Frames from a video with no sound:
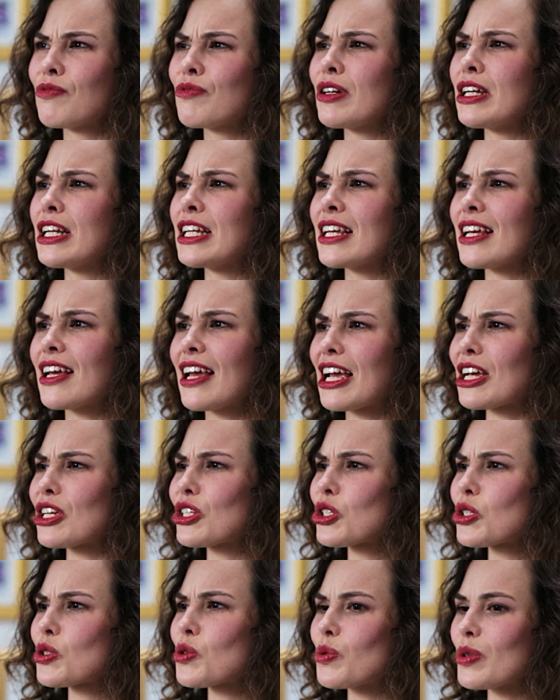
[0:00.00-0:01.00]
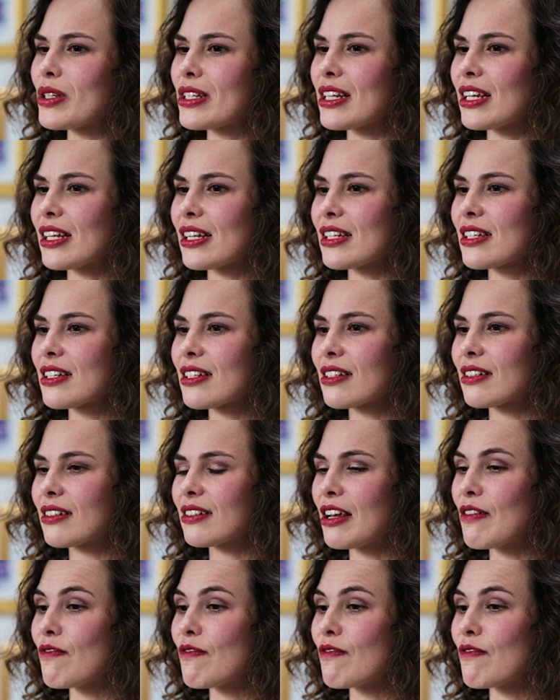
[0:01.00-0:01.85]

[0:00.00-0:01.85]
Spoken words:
really exquisite